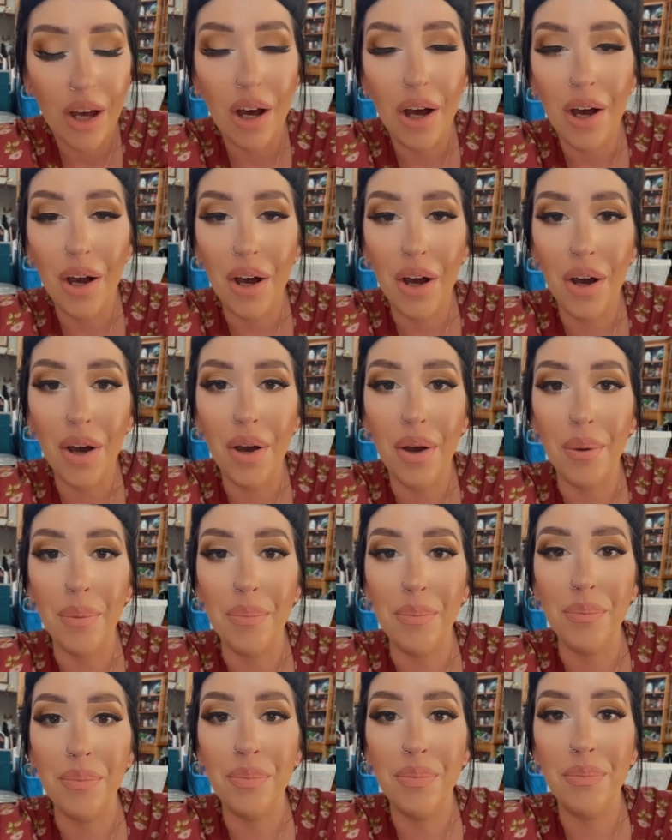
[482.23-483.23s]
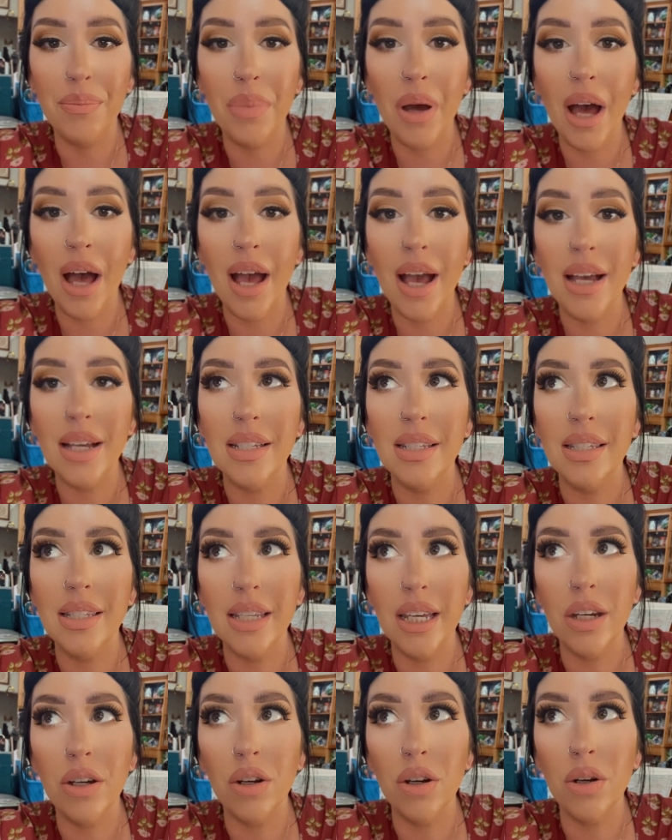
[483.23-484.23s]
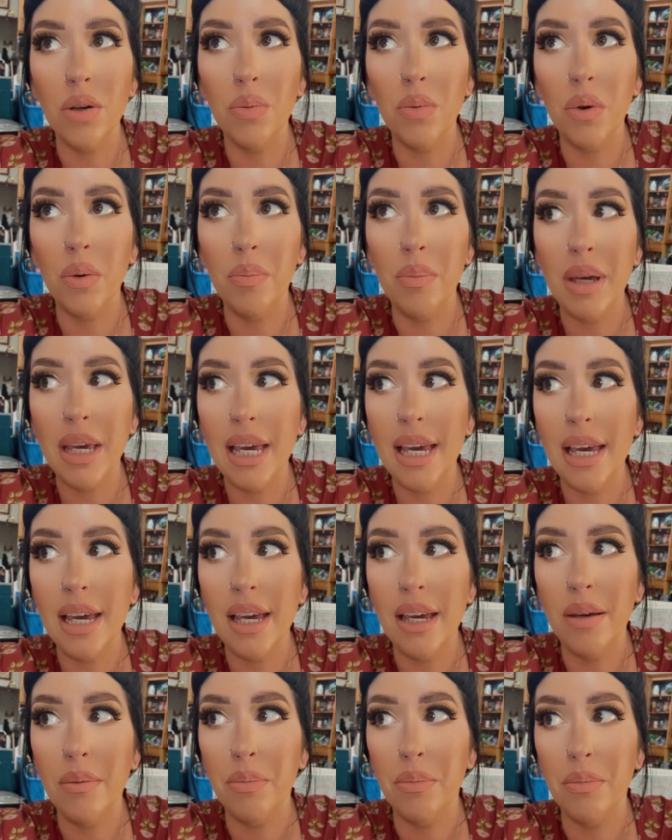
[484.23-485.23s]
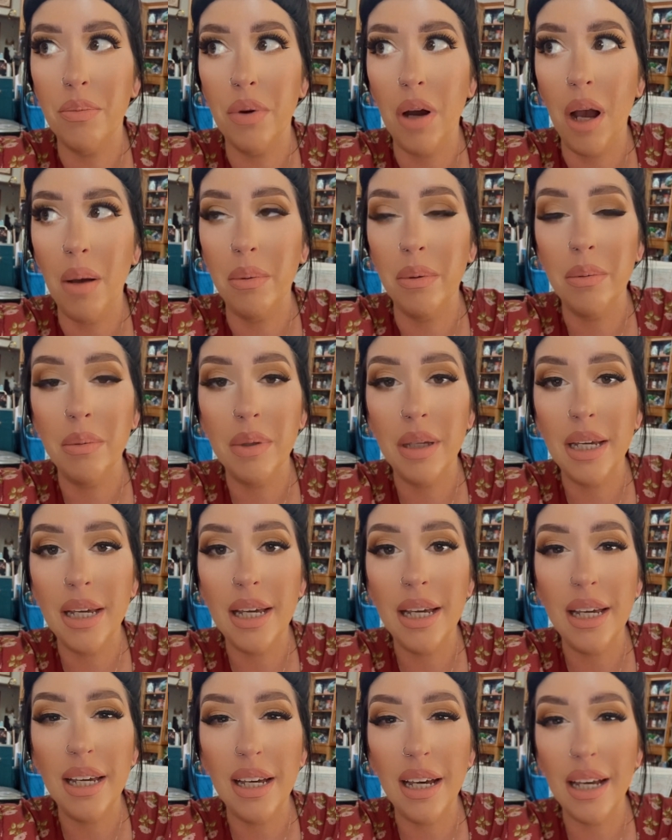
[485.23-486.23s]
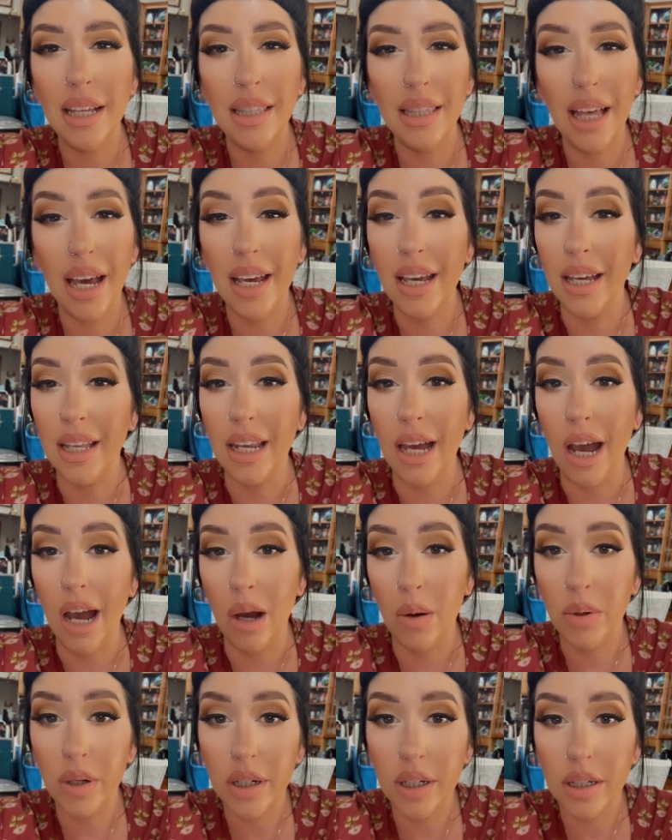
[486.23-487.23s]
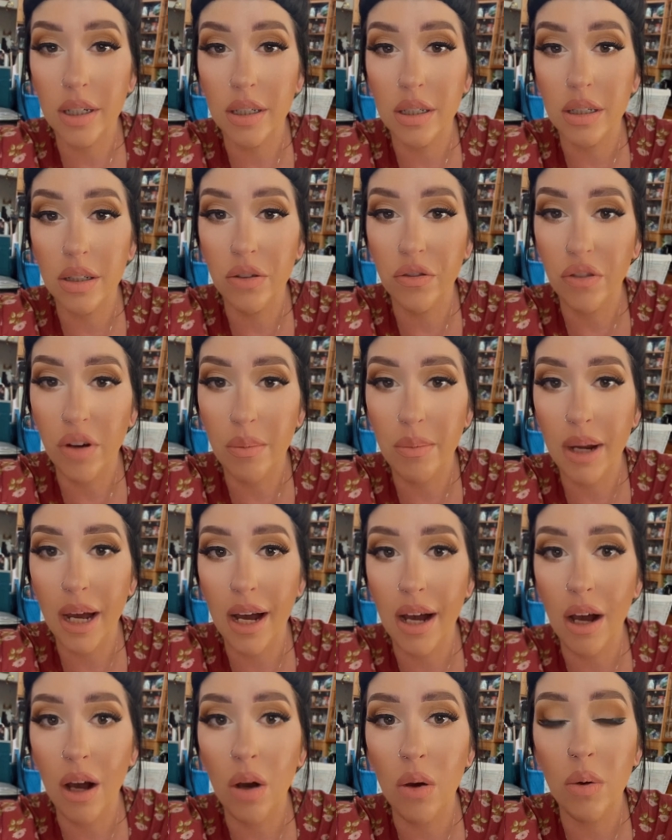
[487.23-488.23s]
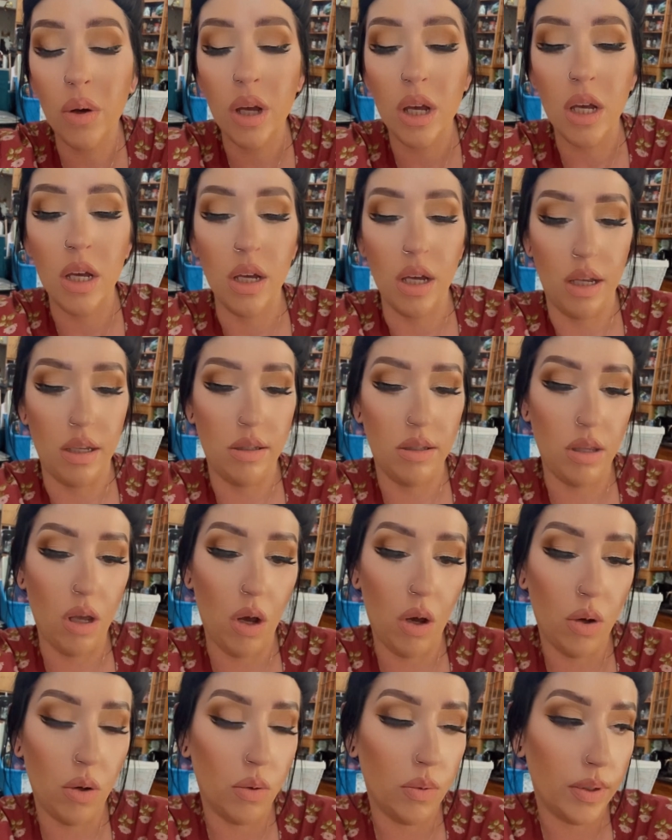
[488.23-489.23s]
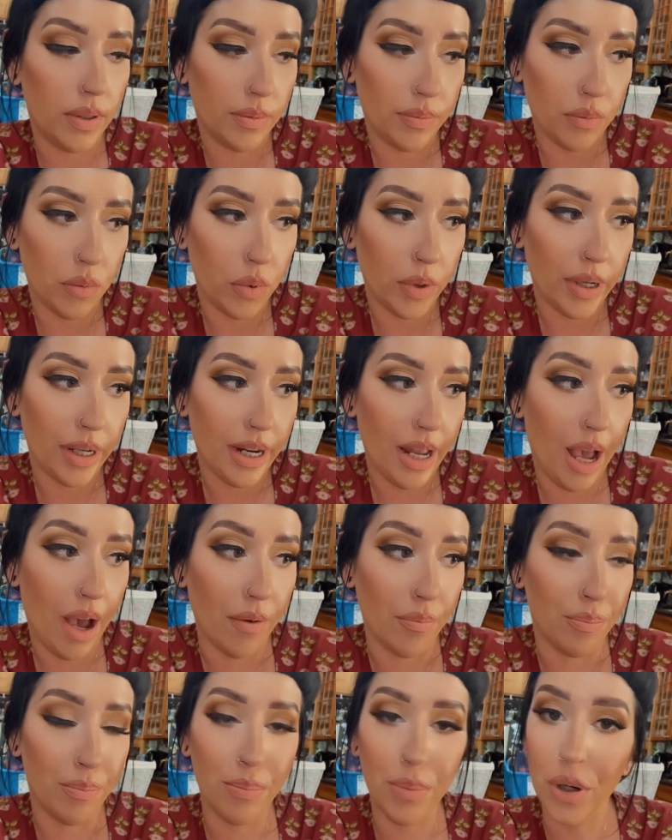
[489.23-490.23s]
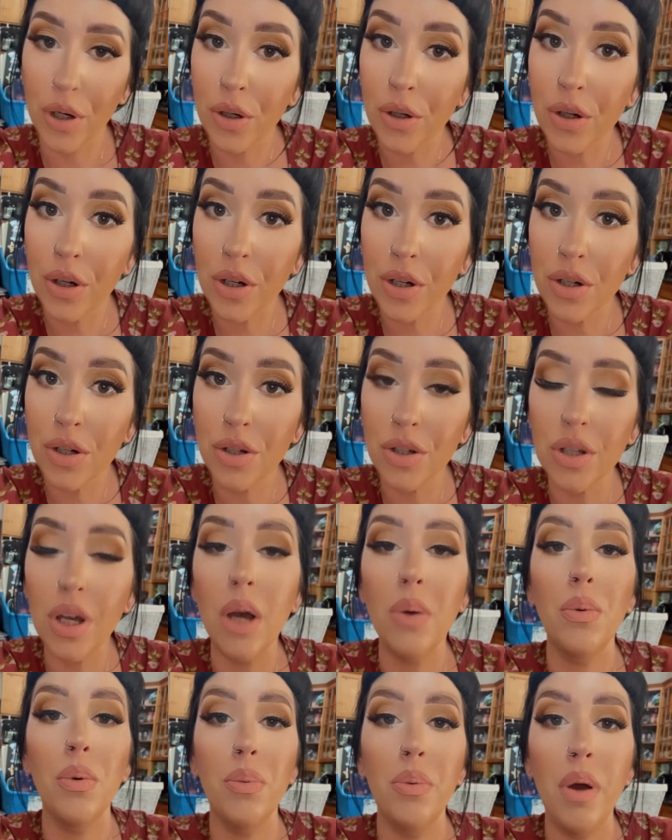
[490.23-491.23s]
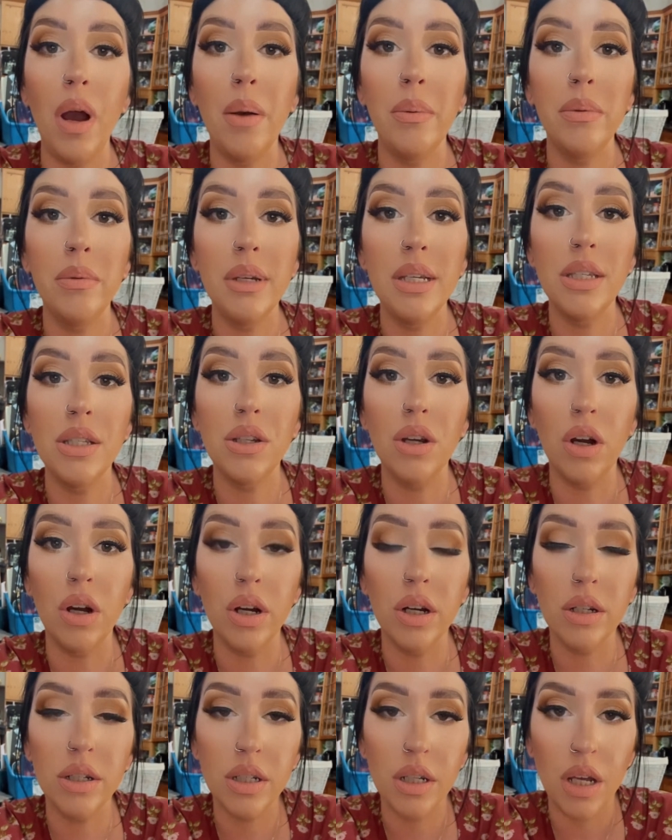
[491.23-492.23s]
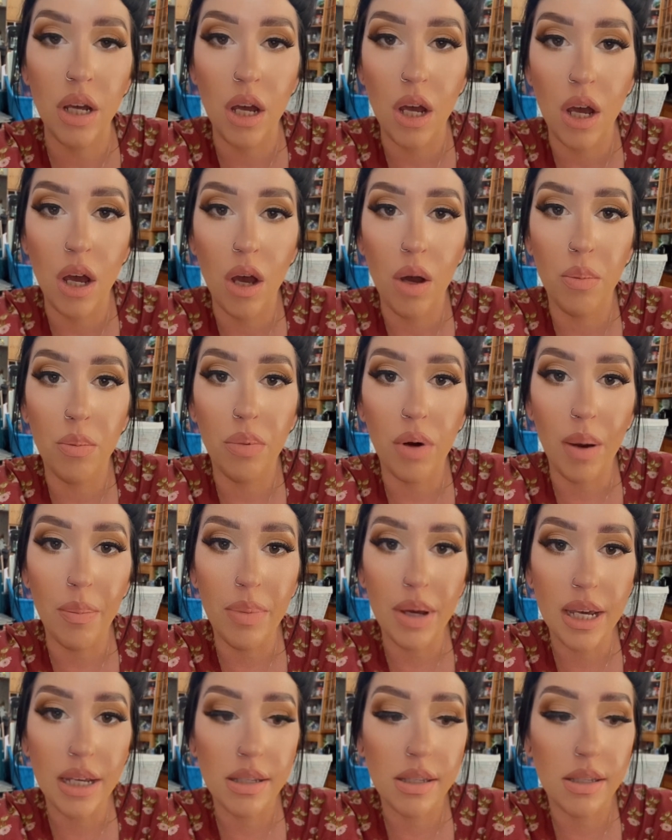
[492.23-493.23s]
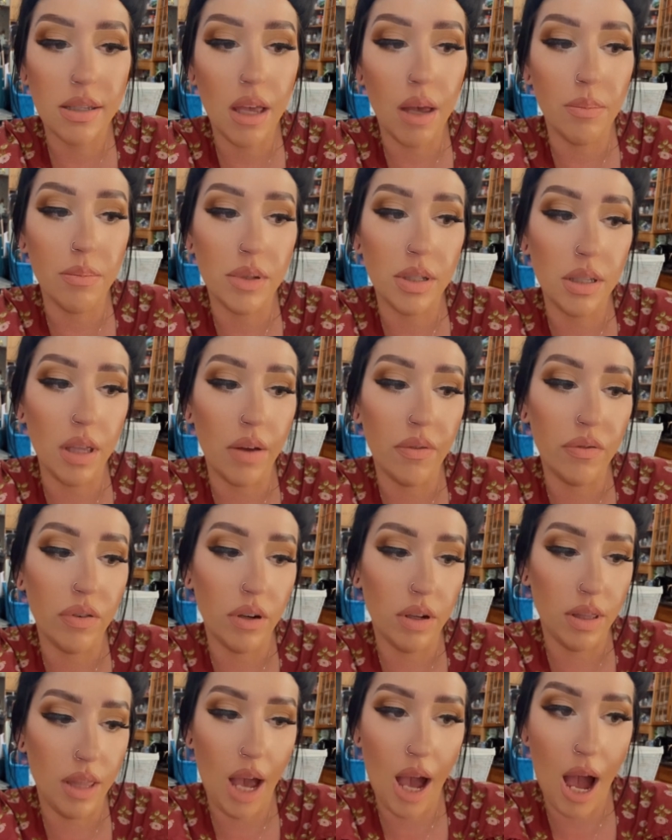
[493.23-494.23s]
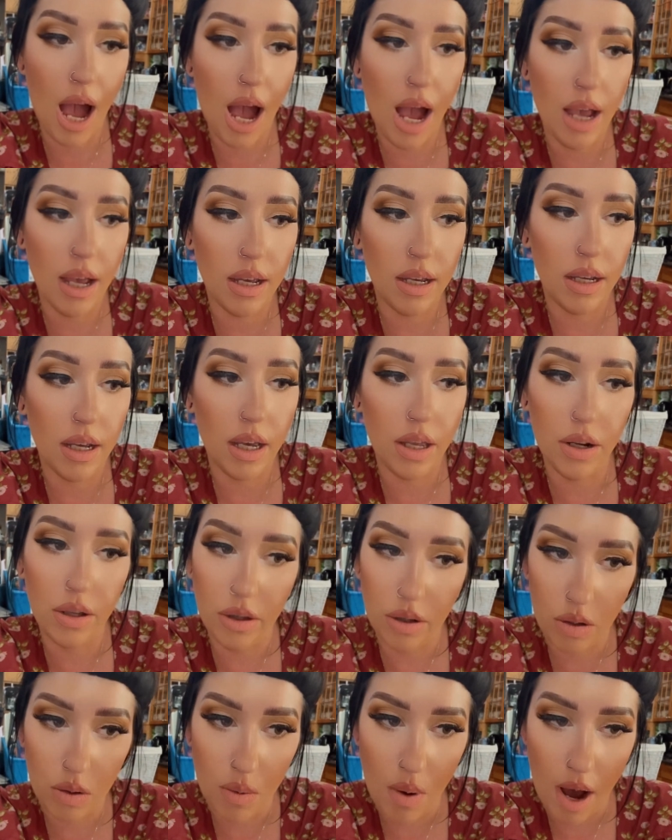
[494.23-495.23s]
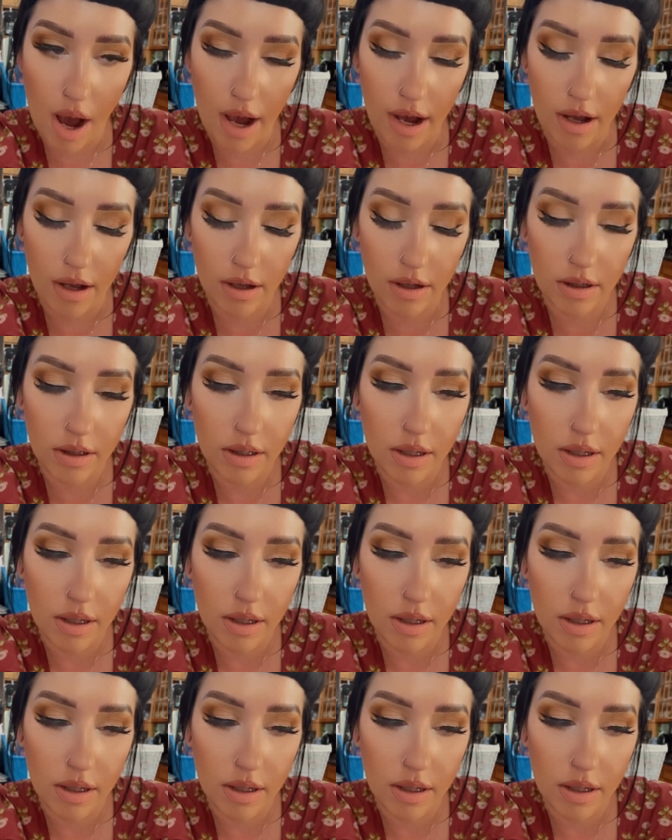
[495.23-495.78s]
But dinner will be probably in like an hour from now, so we're gonna have burgers. I will probably start prepping some stuff for that in a little while.